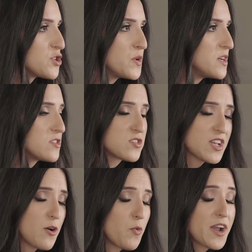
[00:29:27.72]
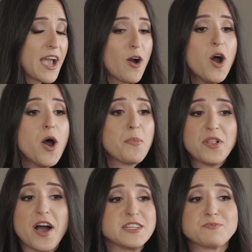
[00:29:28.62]
sure what it is because I don't work out,
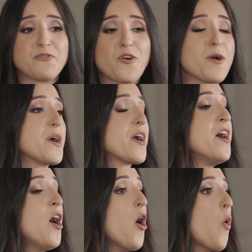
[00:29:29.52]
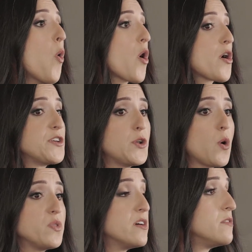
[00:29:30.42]
Pilates performer, or you
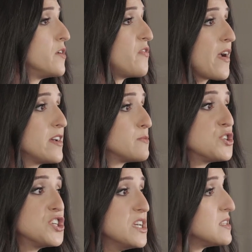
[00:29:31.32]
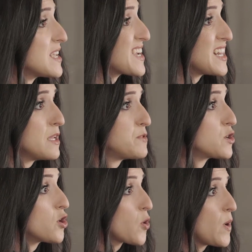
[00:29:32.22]
know the various machines like an
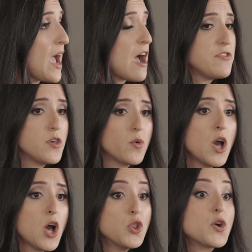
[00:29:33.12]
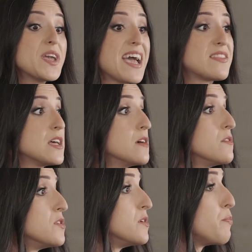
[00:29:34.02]
elliptical or what have you. Looking at
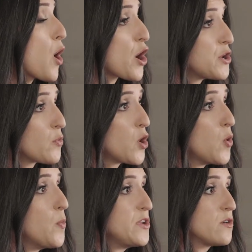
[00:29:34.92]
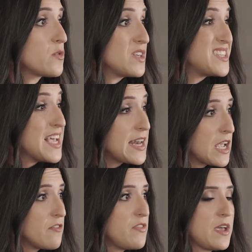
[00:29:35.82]
the party room, when you're the
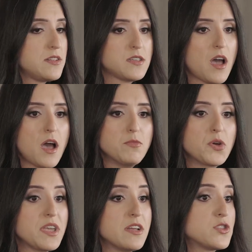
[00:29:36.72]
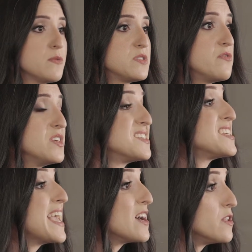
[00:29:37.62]
setting of it, looking in terms of the
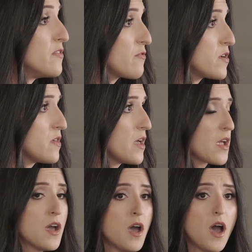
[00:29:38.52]
scale of everything,